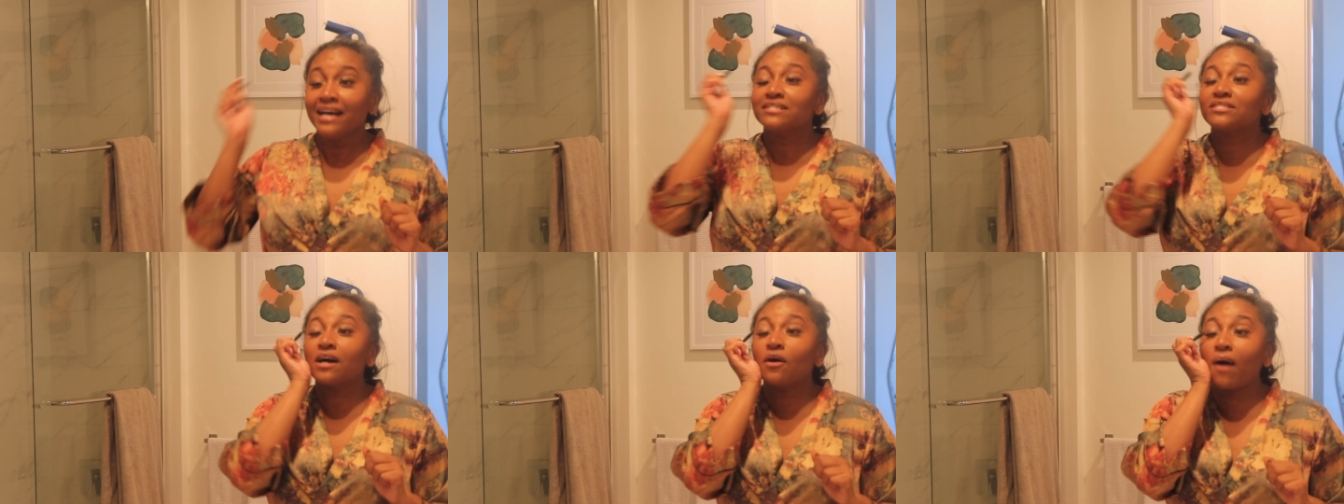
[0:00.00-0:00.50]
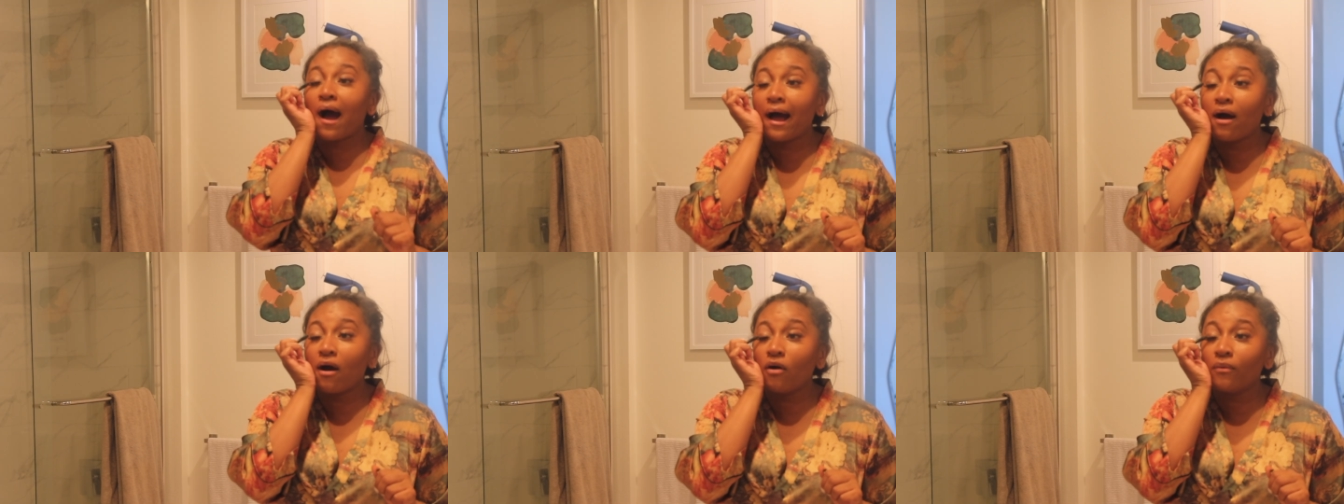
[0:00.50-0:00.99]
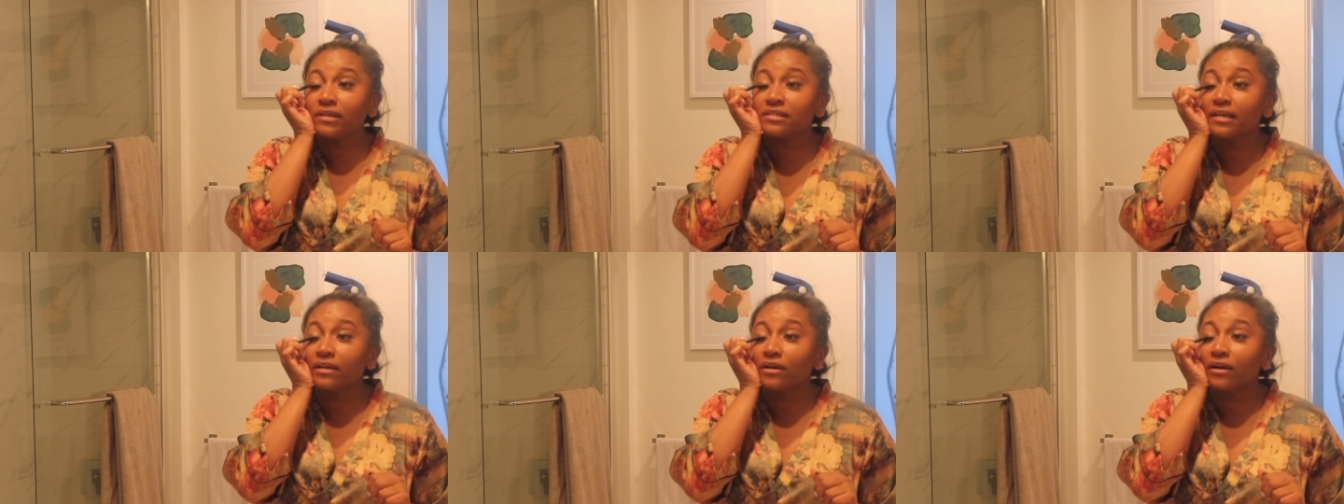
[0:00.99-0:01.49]
So I always
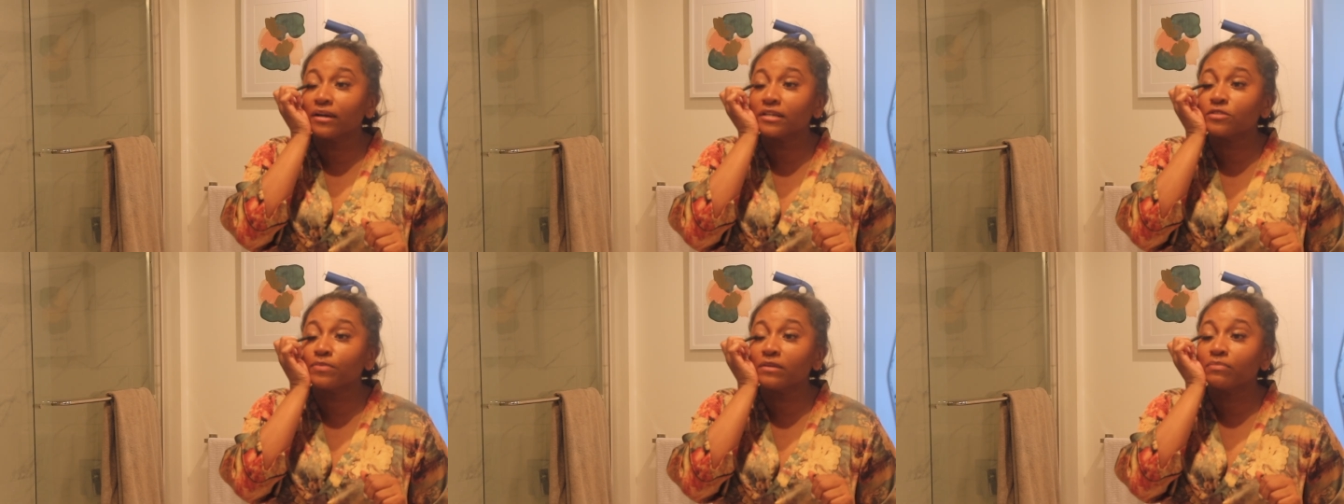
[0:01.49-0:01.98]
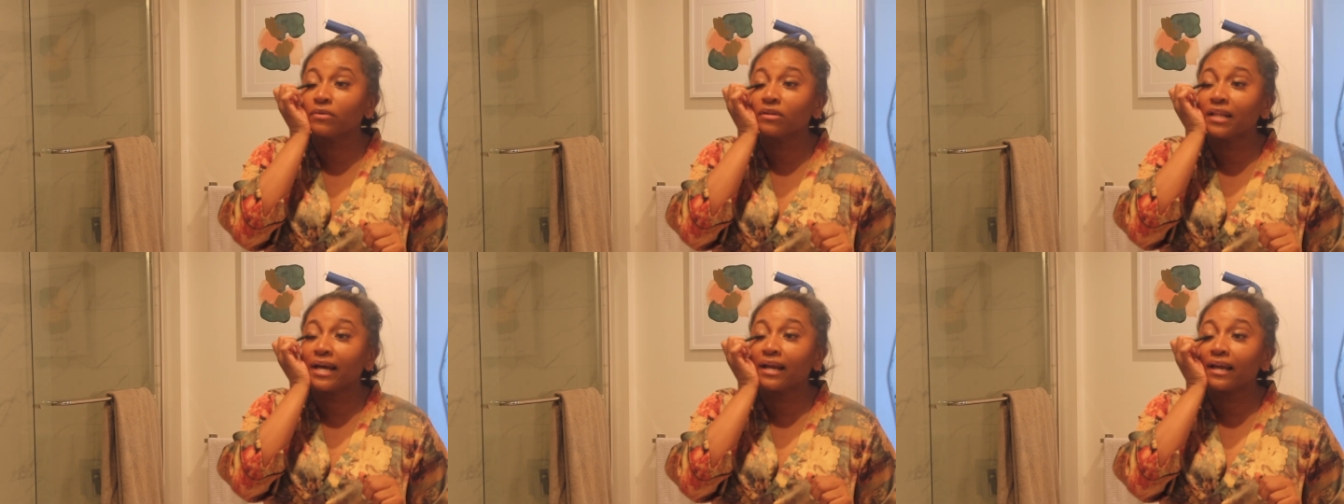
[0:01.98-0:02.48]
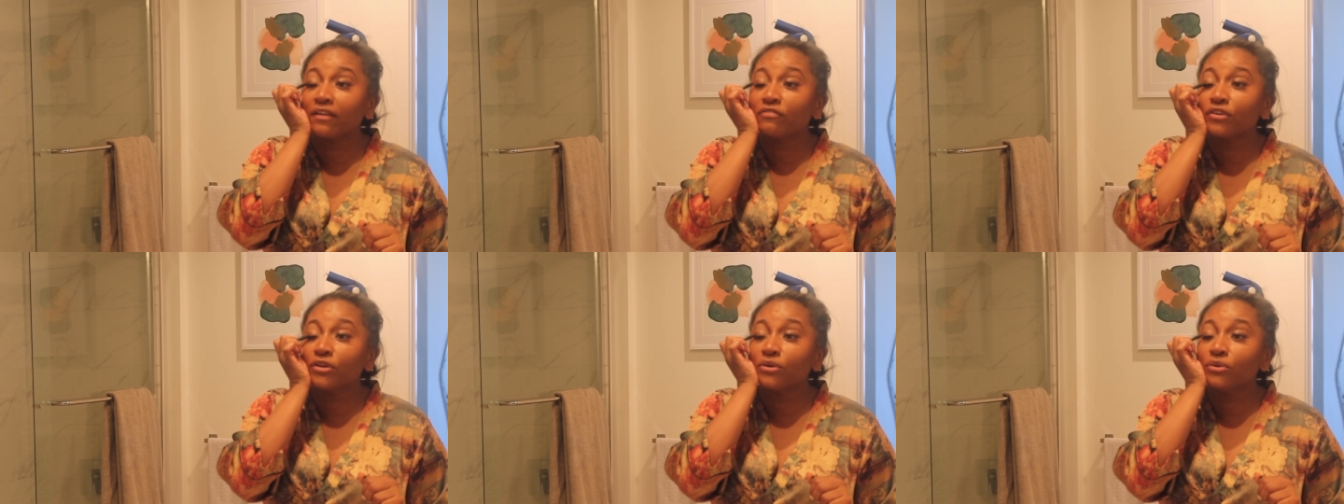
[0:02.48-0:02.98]
encourage people, like, if
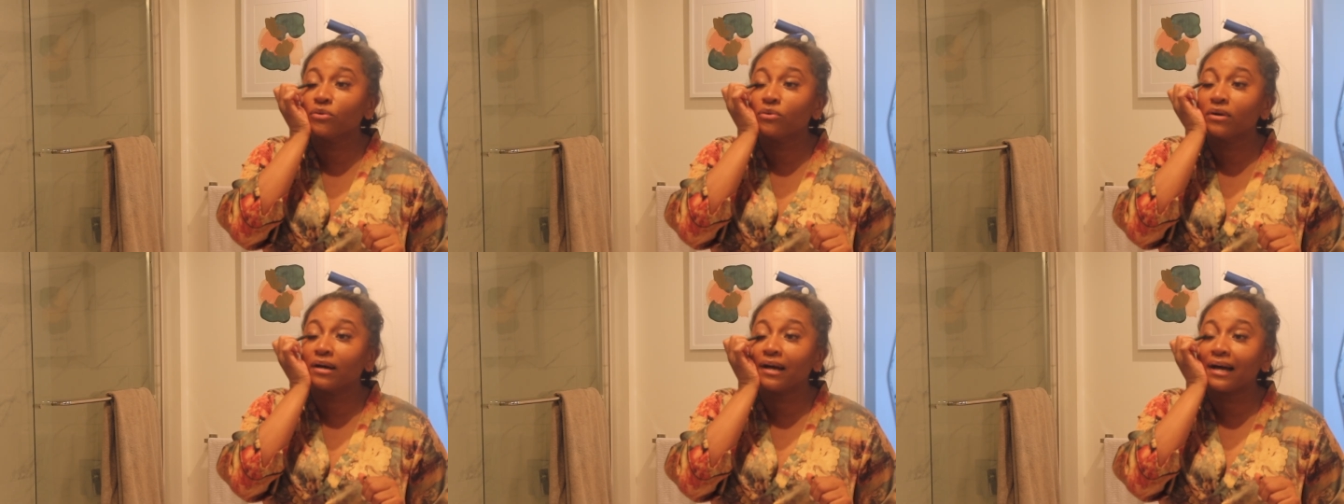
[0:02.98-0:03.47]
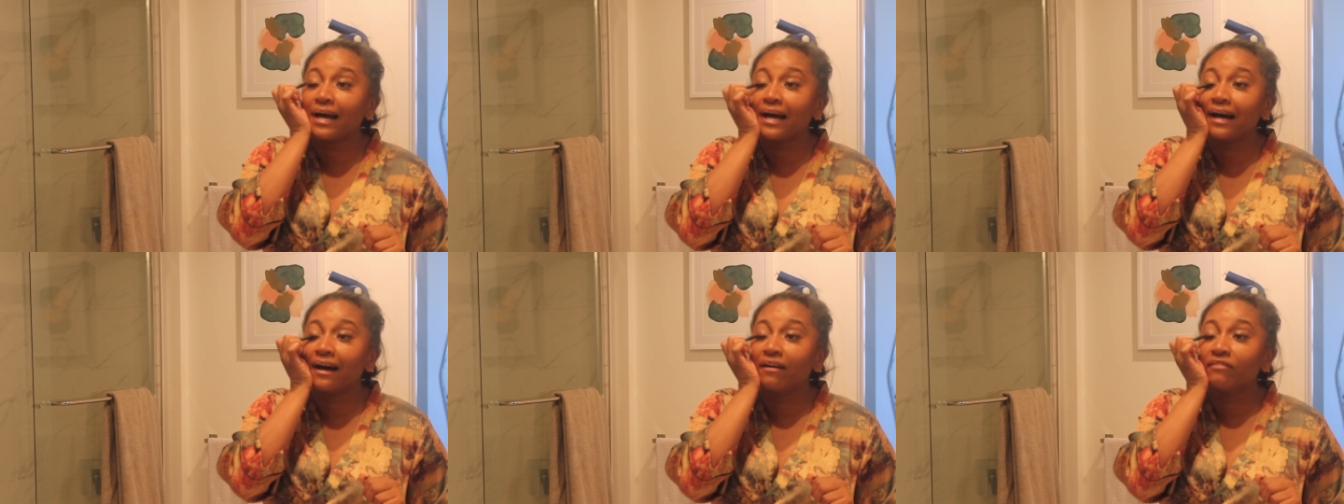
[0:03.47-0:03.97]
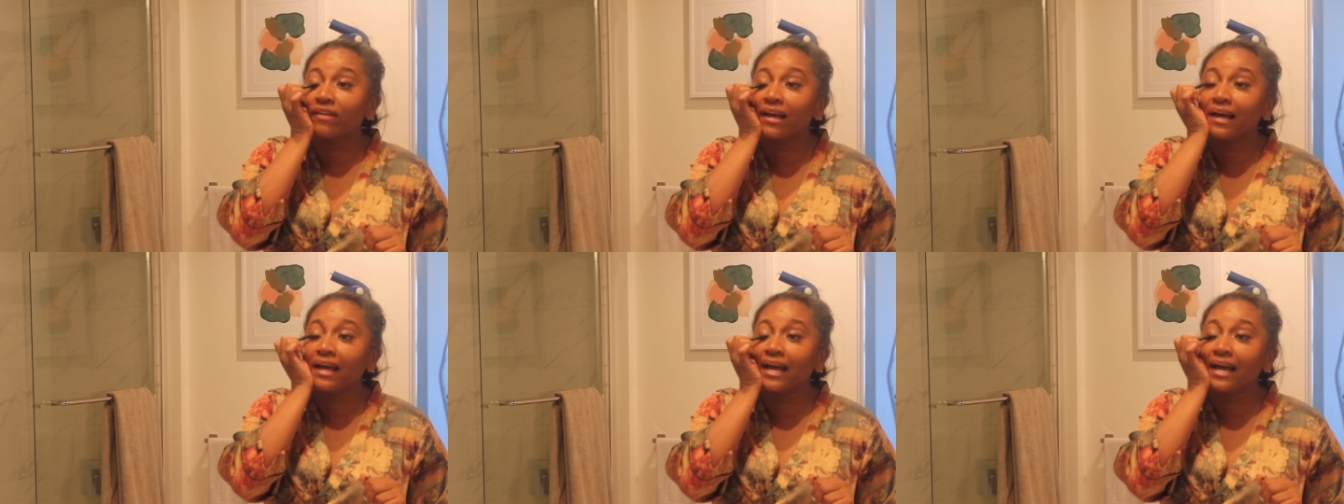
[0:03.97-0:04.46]
you have
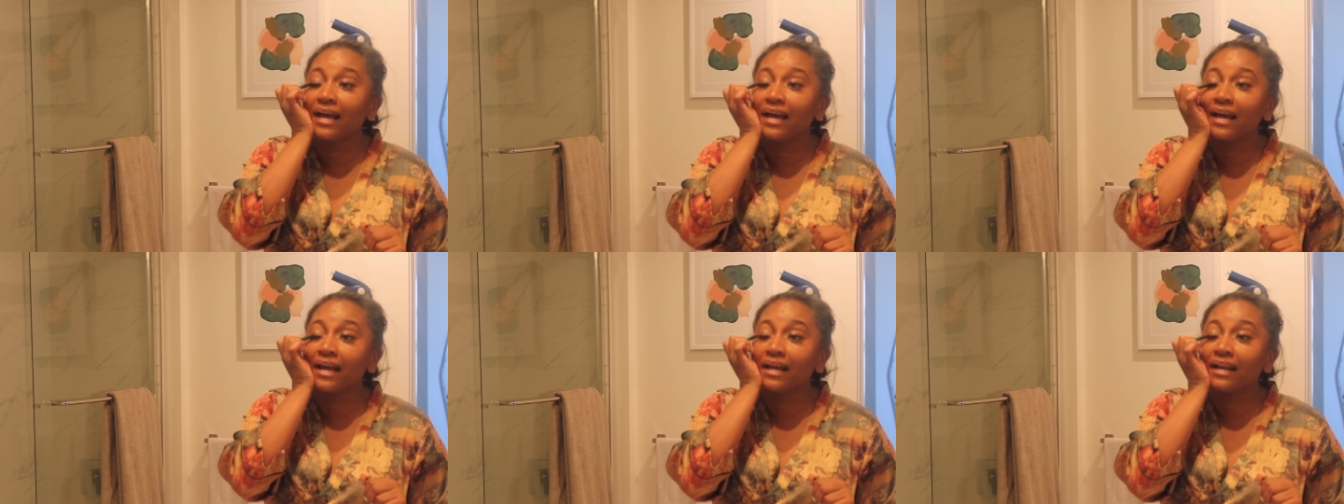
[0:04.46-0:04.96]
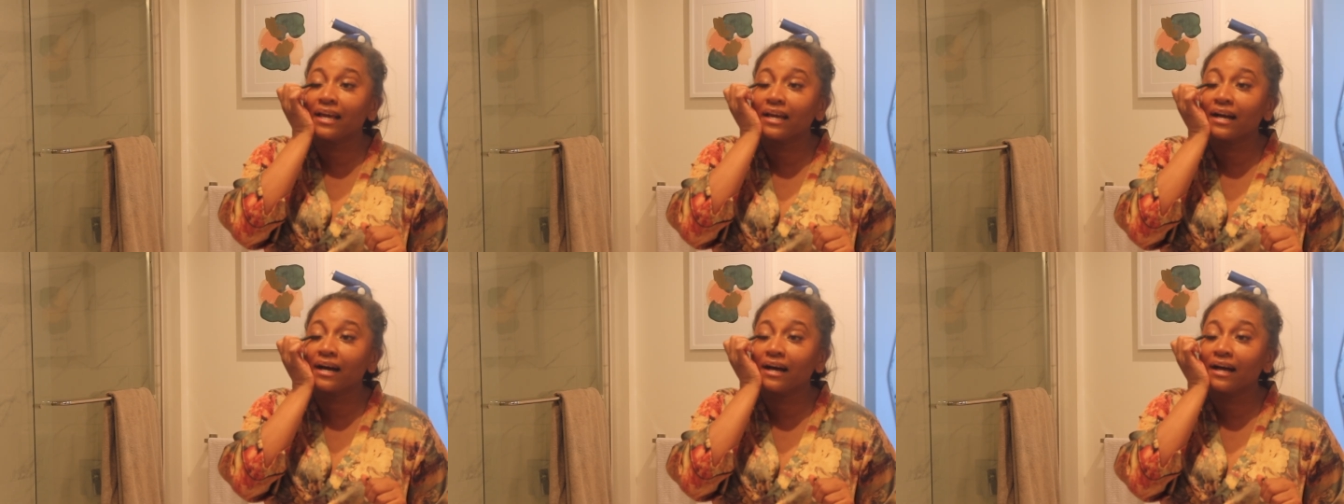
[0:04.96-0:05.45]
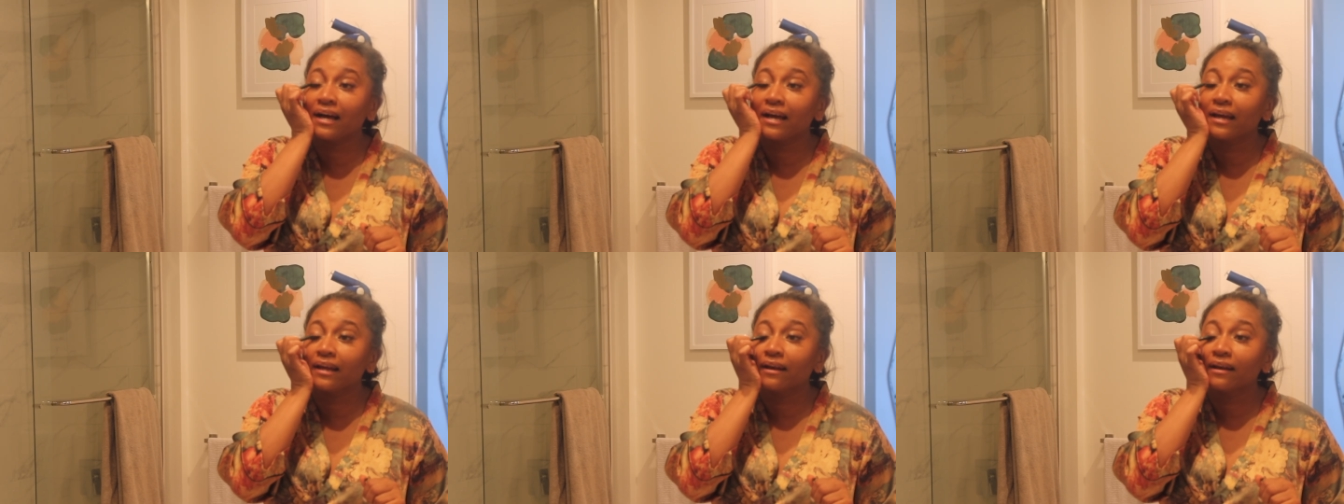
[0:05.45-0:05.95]
any
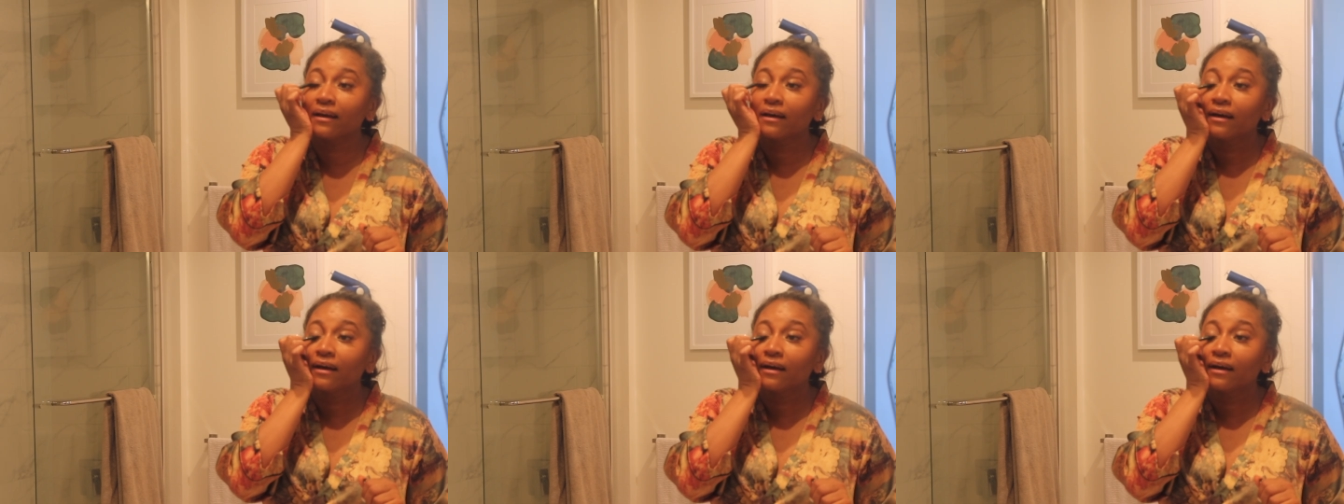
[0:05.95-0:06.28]
kind